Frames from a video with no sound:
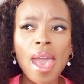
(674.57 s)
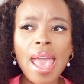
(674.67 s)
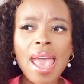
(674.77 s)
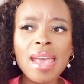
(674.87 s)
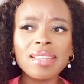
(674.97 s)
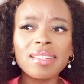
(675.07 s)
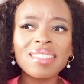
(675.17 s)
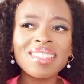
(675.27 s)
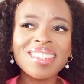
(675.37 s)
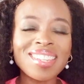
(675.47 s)

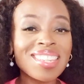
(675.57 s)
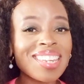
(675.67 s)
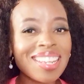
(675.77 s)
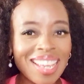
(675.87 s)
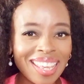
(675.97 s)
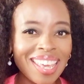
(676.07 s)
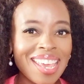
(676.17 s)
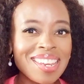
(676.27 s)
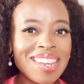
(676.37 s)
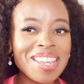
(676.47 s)
and start
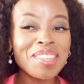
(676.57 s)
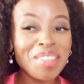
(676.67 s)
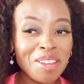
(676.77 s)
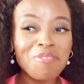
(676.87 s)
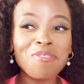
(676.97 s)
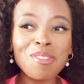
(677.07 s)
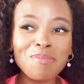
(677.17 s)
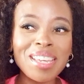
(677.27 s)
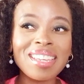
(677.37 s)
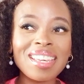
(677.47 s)
again and start
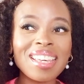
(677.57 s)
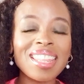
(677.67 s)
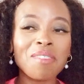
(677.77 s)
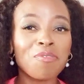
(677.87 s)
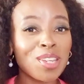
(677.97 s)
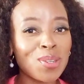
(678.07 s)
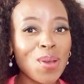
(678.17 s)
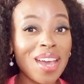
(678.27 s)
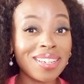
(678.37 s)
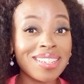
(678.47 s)
filming the video
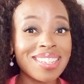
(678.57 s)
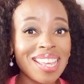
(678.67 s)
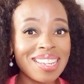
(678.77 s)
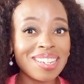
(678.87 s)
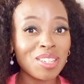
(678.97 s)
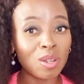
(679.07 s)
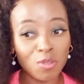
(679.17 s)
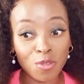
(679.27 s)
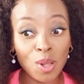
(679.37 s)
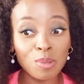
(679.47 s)
I intended to
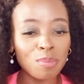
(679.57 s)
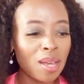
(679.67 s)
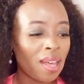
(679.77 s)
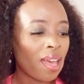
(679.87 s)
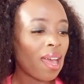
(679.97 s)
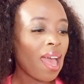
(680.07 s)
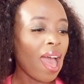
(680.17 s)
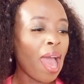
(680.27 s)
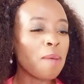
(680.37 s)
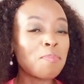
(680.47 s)
film,
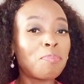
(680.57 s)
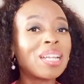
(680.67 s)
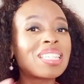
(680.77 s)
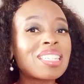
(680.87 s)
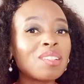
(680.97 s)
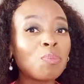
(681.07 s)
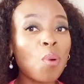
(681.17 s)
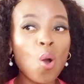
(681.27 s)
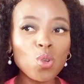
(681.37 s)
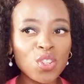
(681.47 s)
but still
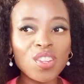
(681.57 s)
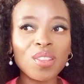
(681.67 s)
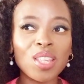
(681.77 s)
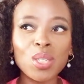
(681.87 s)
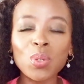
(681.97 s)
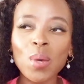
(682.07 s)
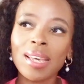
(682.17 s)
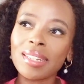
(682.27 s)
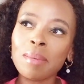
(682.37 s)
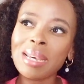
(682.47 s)
post this
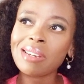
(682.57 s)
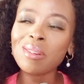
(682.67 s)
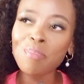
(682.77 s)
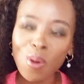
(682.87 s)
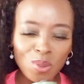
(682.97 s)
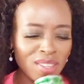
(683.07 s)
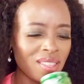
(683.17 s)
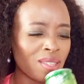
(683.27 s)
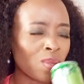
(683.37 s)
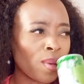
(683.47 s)
one. Am I going to post
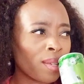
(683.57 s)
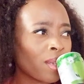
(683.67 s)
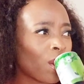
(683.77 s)
this one?